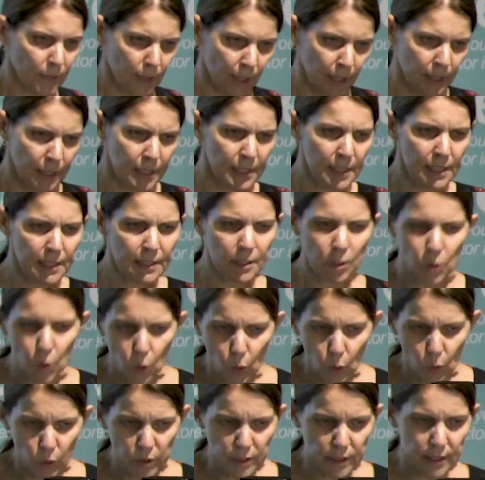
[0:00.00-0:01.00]
This is the
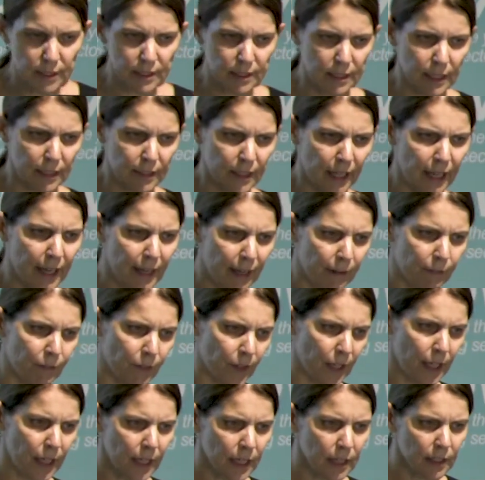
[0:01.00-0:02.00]
courses that they have
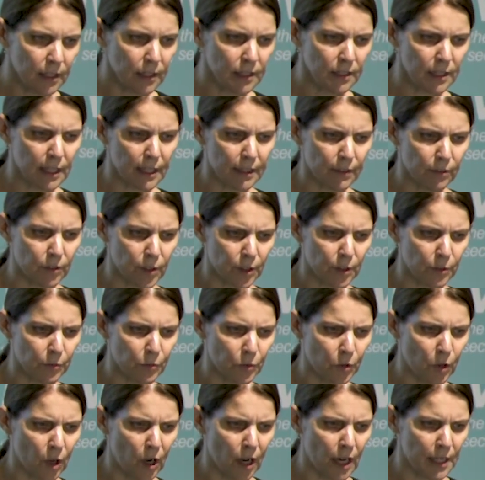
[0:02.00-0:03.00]
there. You can see they've got a
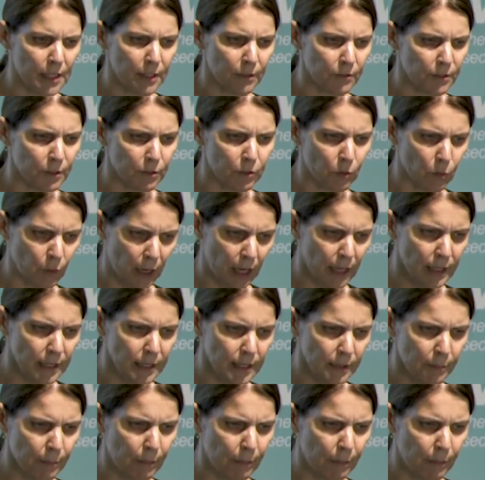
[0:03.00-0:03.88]
variety of different ones: a